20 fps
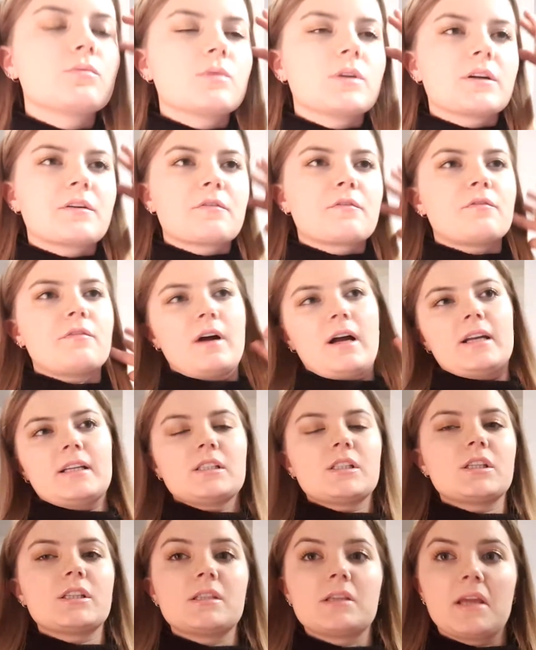were
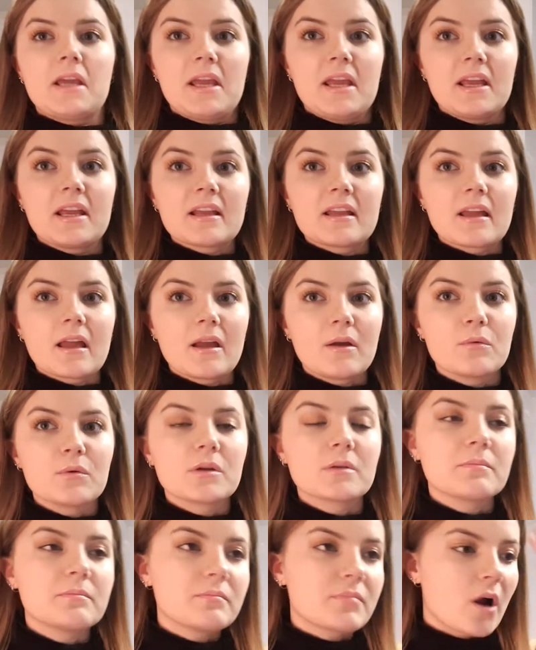fine to take. I
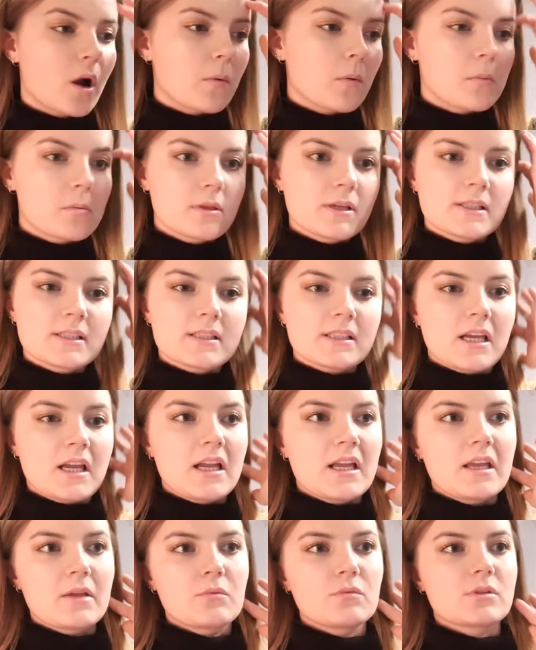would probably
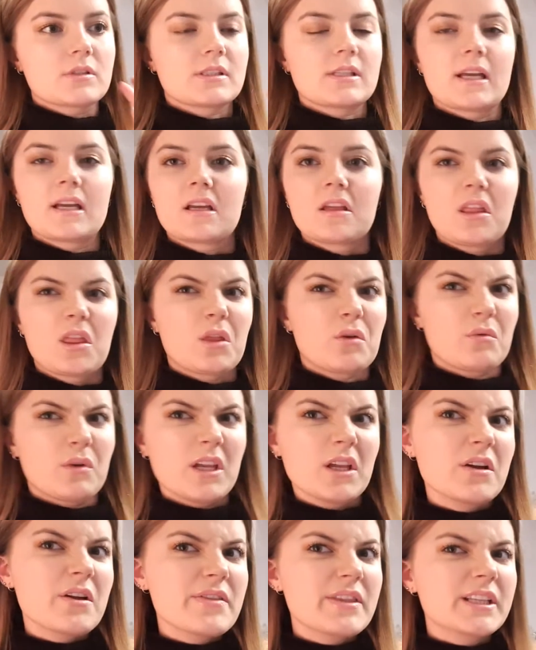say it was like a
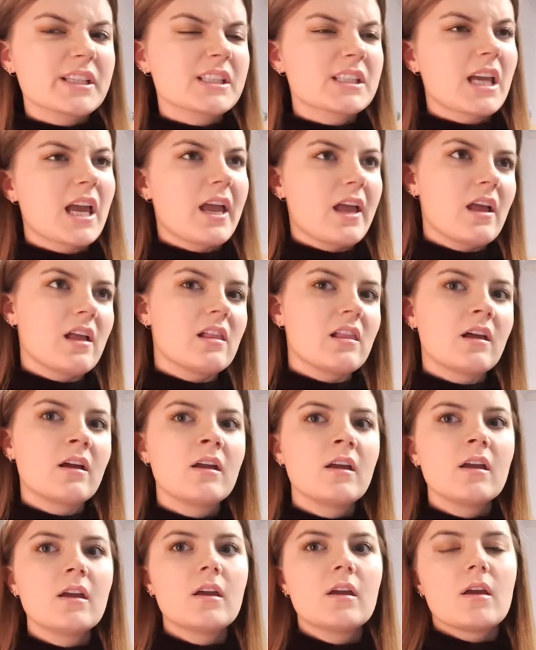3 on the scale.
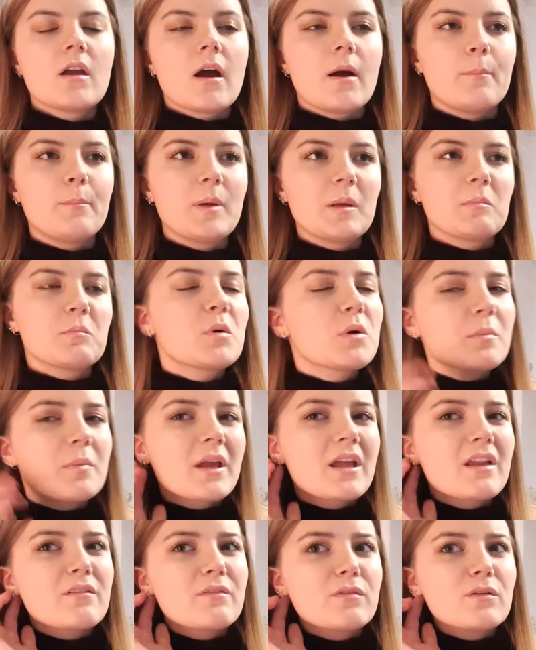A bit more
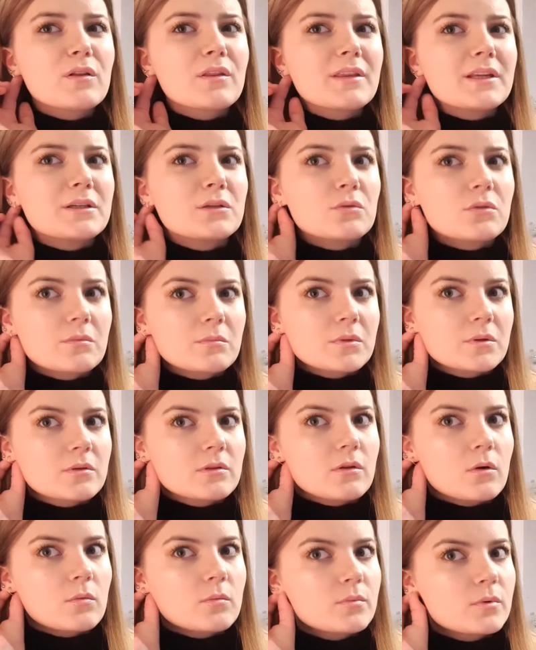painful than normal
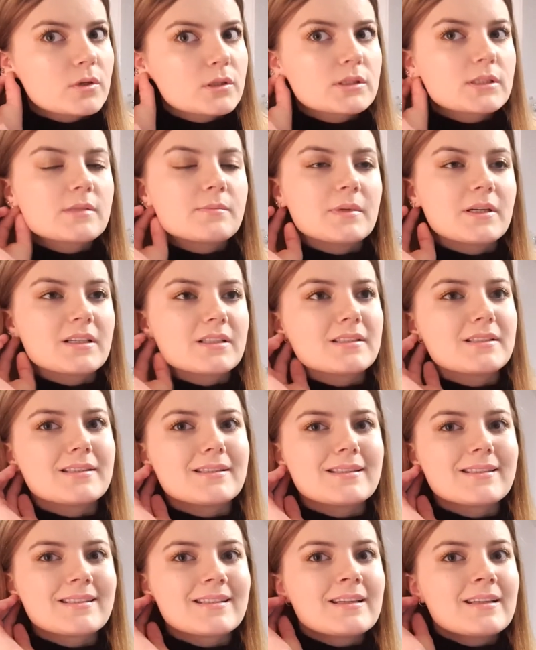low ones because
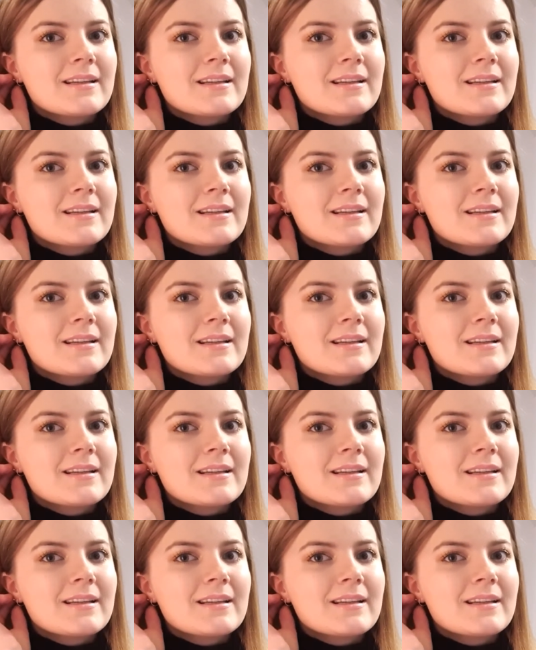it's